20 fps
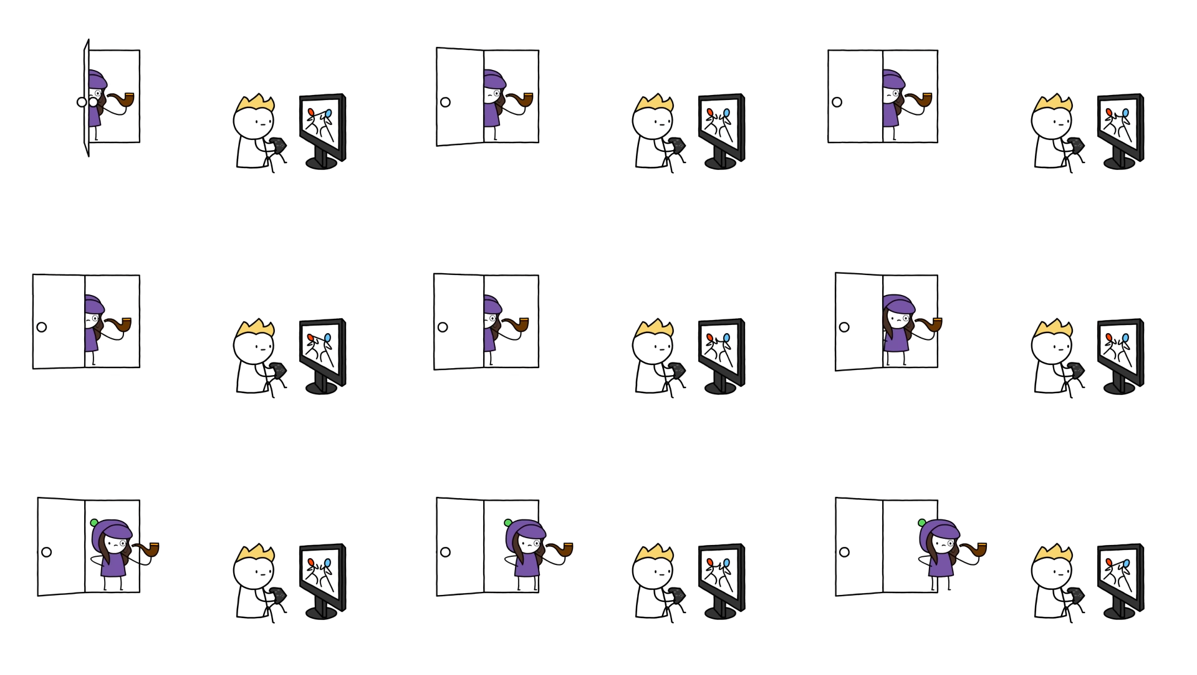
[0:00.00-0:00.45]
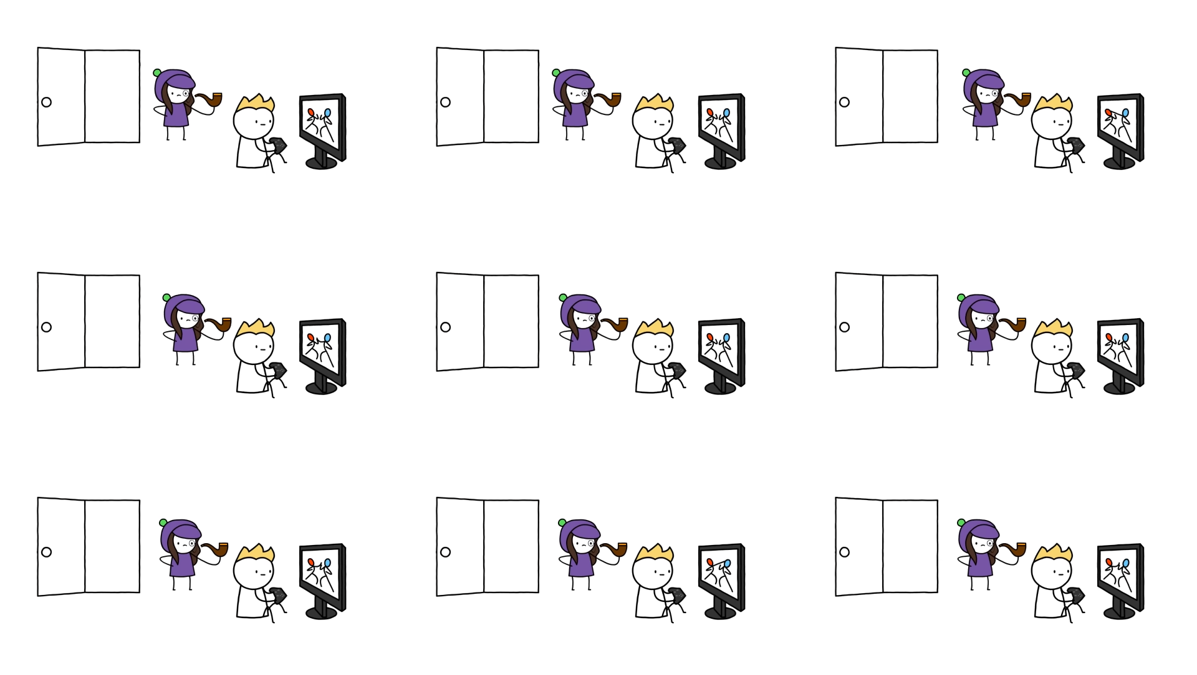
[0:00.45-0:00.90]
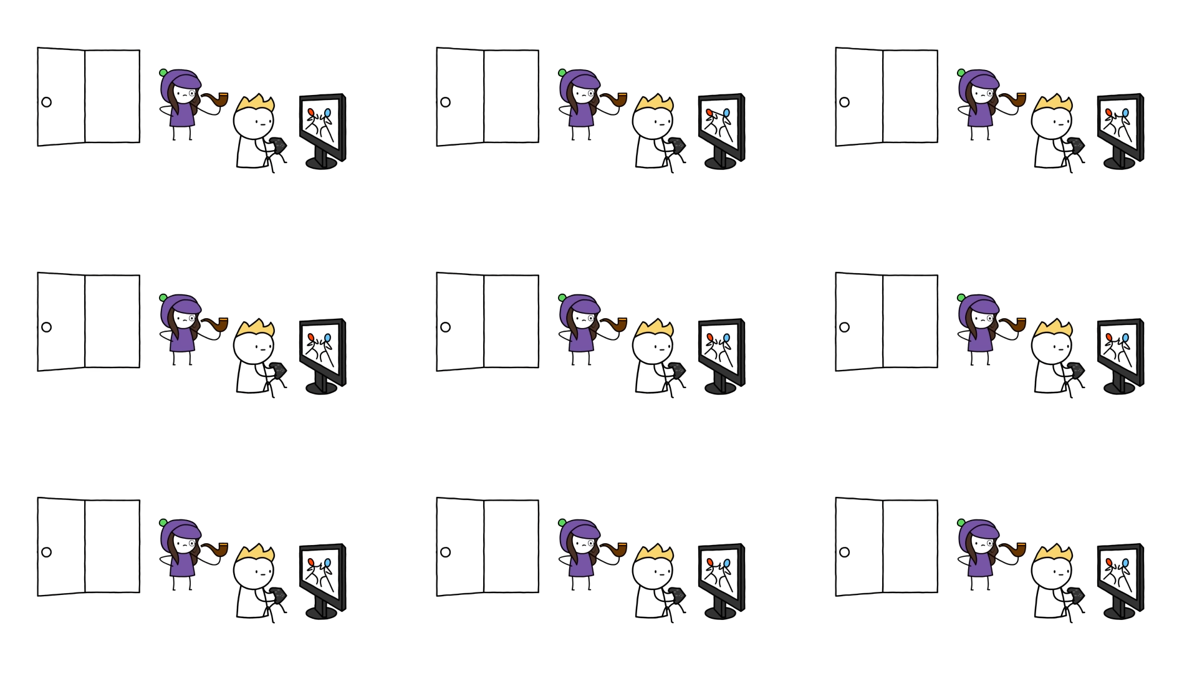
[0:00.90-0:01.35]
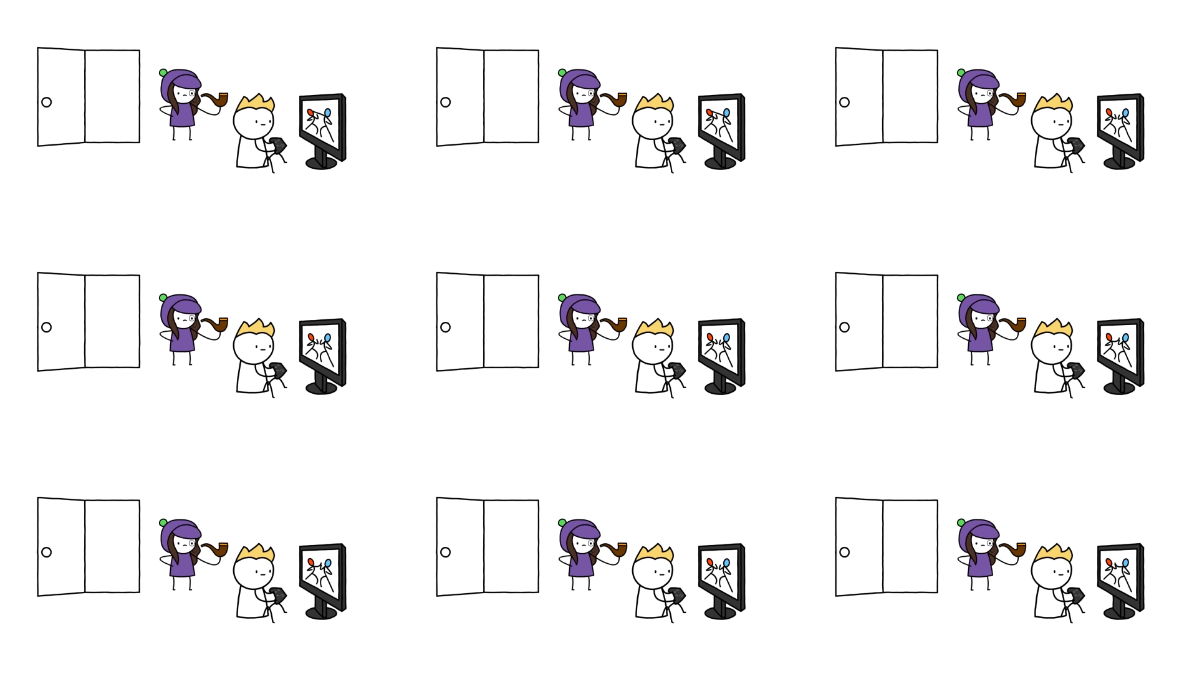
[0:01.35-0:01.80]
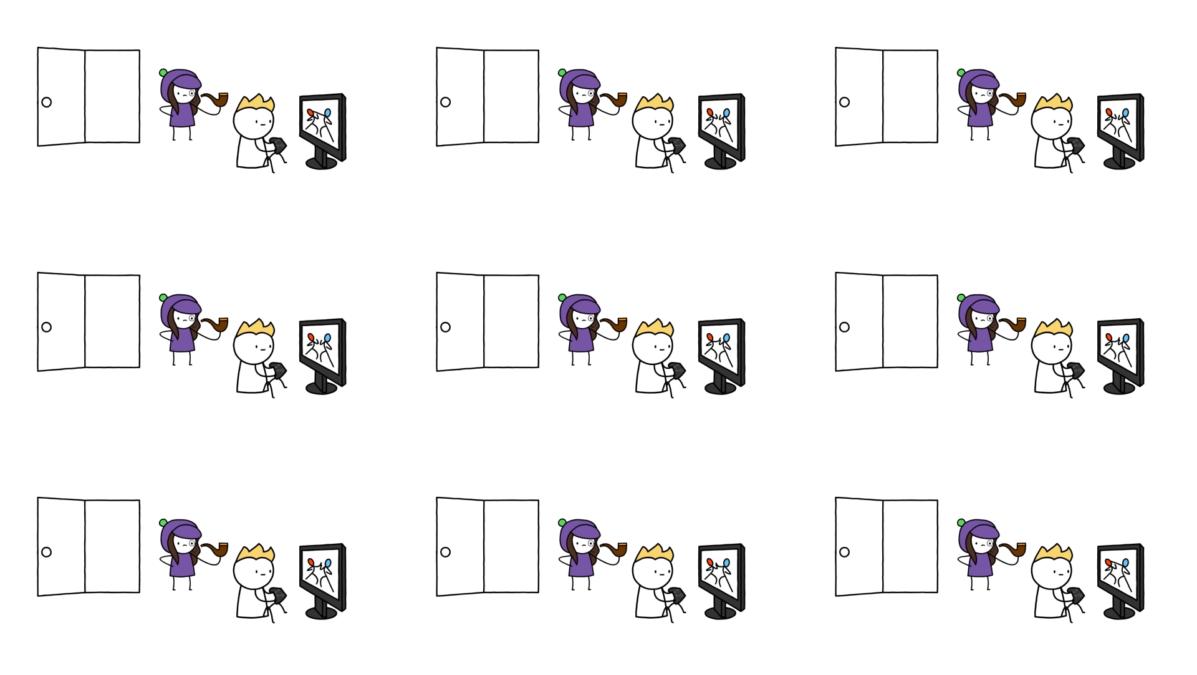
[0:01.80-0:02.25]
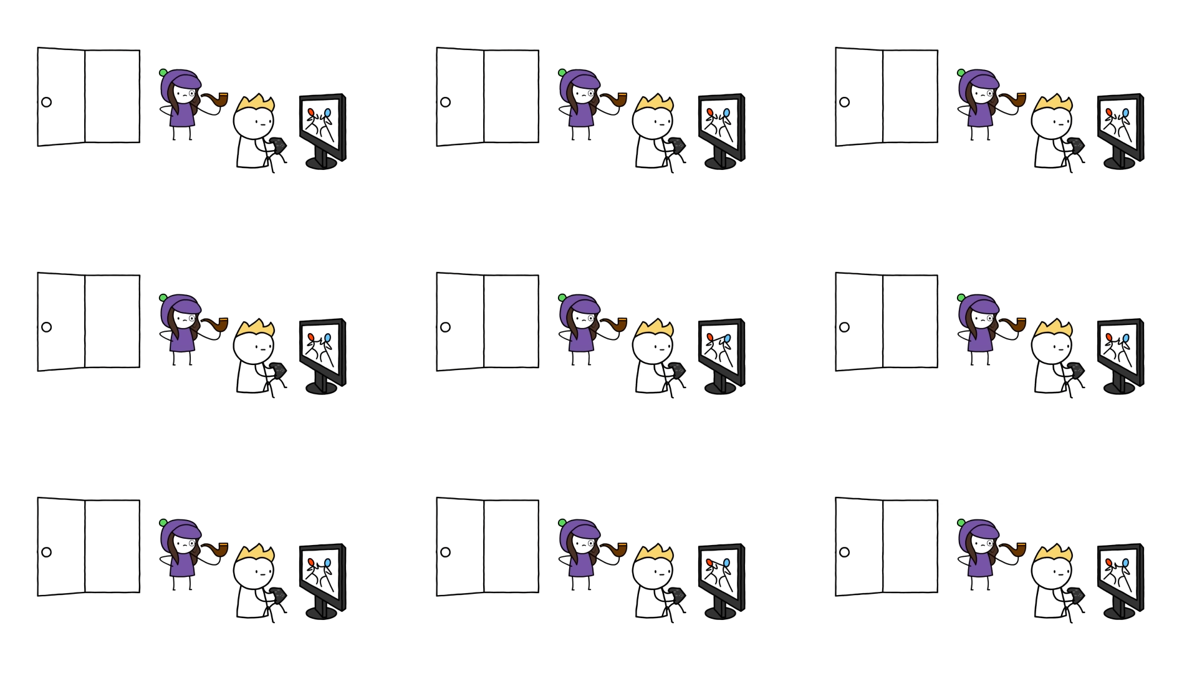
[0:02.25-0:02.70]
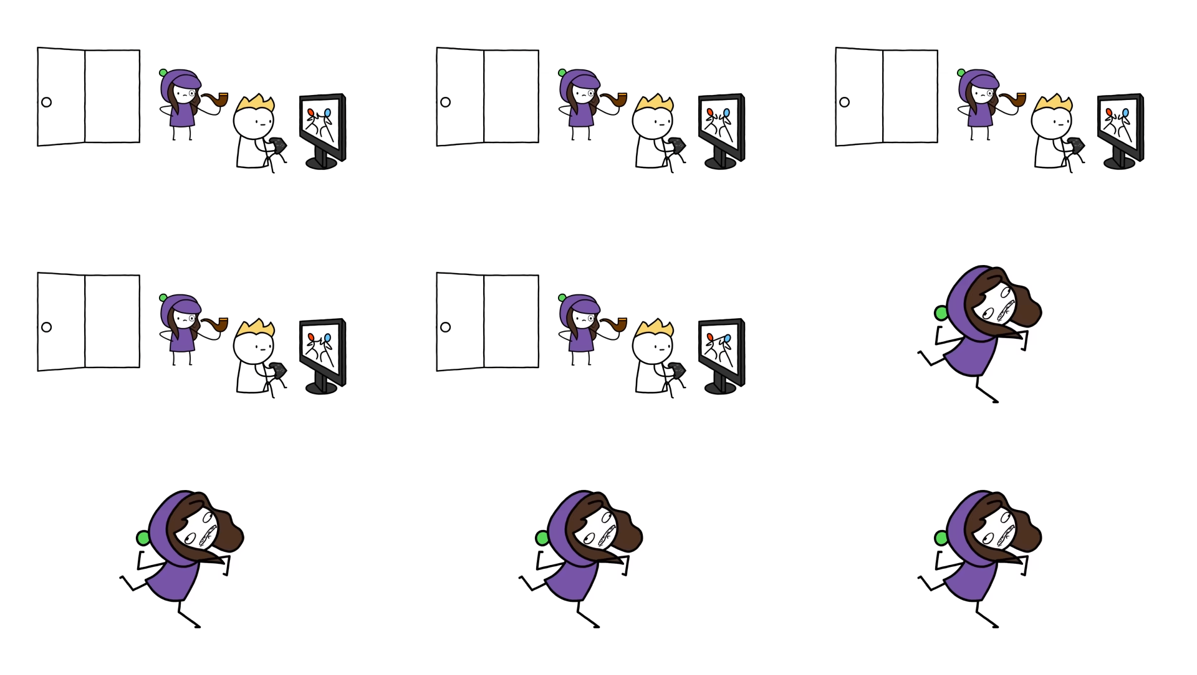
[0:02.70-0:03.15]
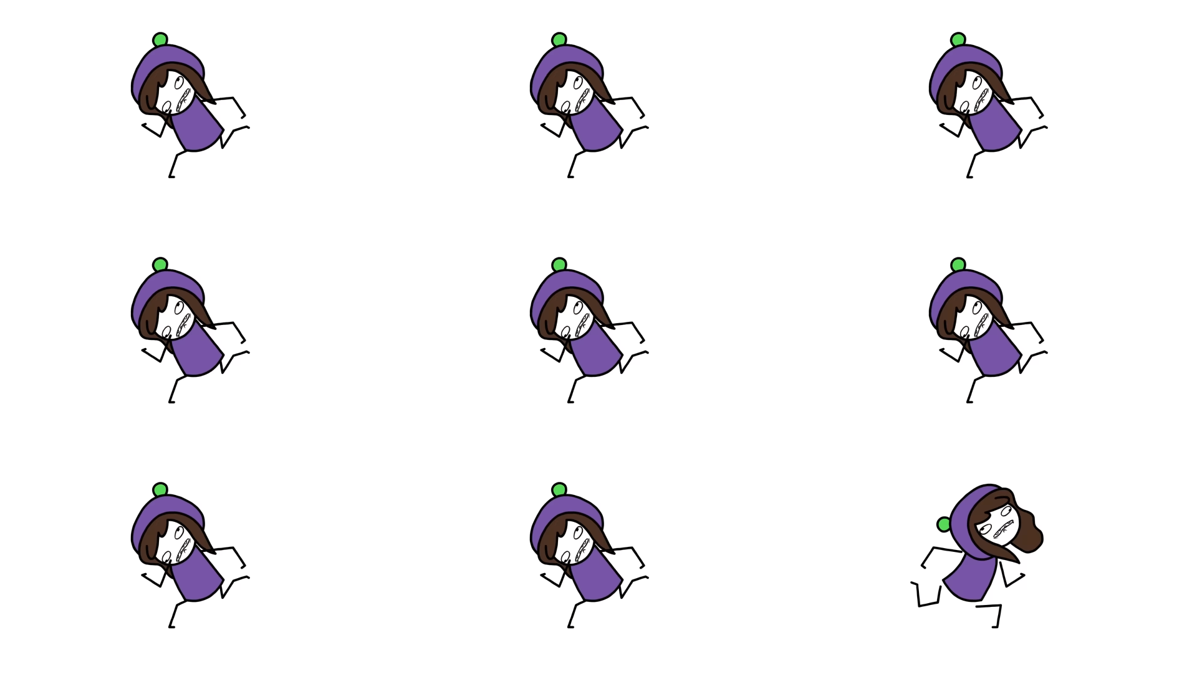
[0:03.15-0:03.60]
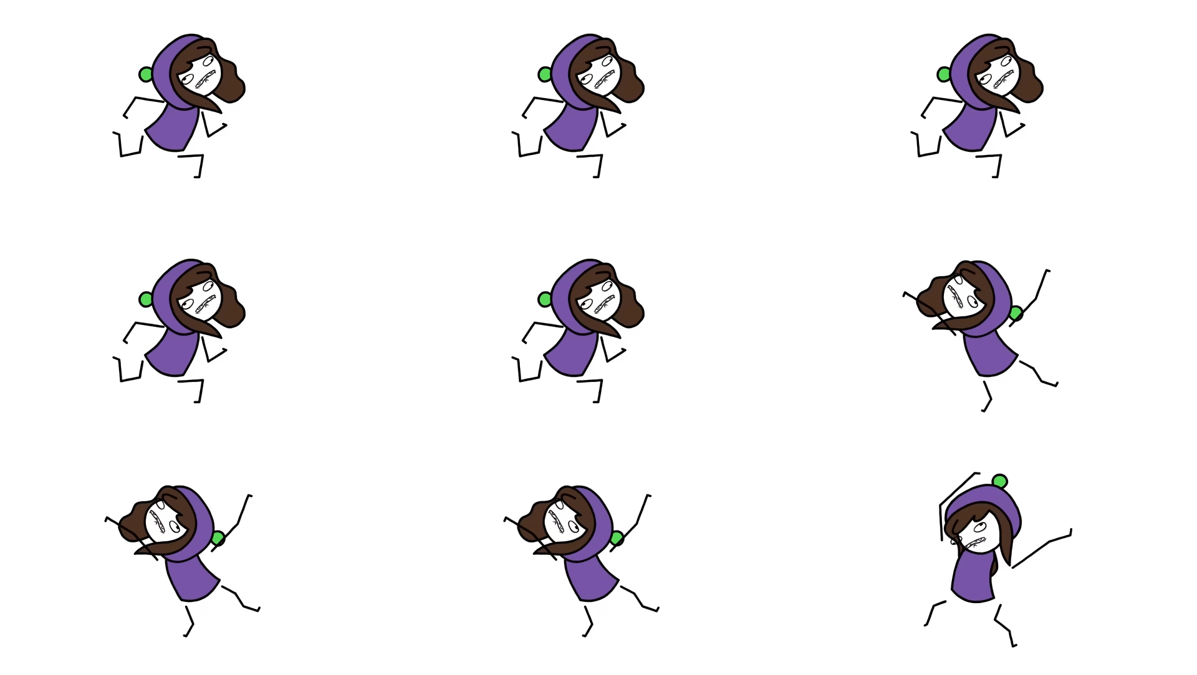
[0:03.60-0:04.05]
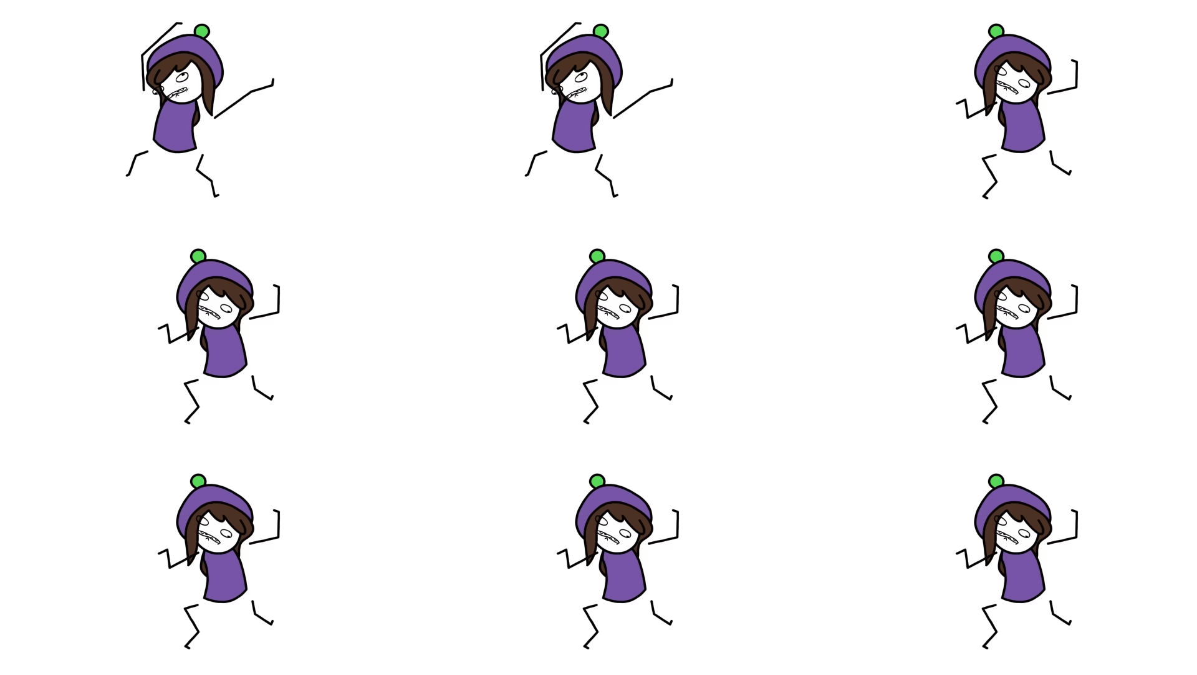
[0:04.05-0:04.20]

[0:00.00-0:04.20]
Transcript: [unreadable: no face in view]